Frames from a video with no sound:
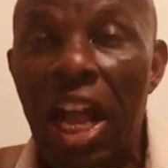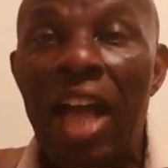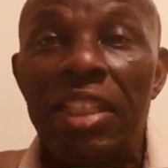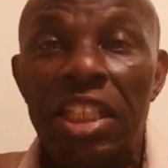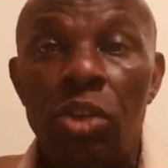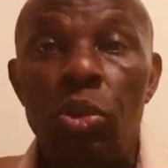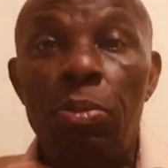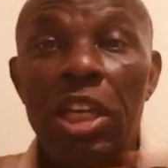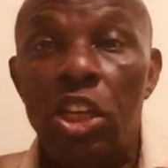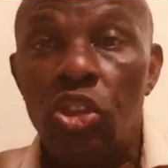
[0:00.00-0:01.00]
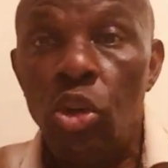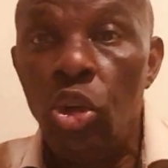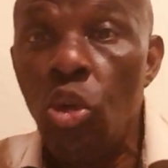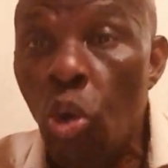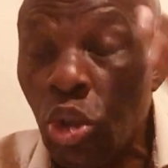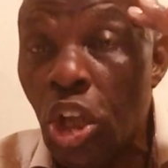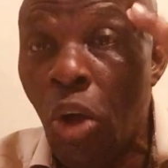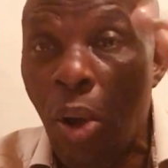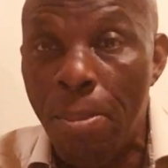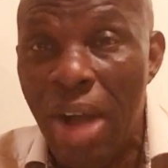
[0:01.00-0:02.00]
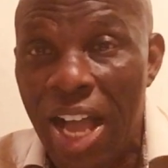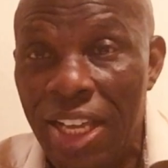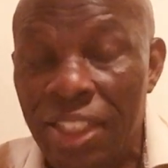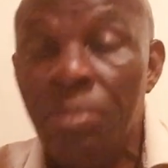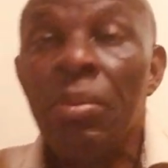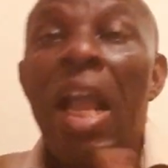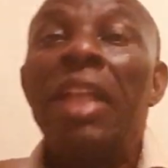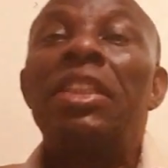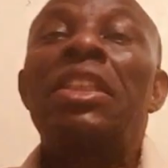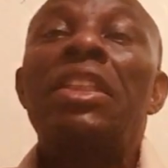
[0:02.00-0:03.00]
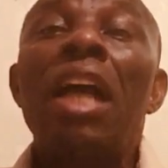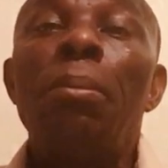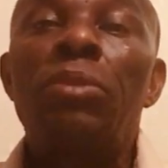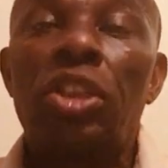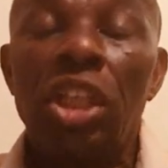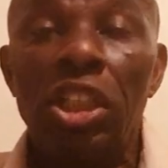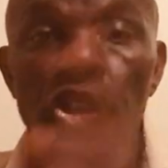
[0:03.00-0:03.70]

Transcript: until we begin to lose our mind and something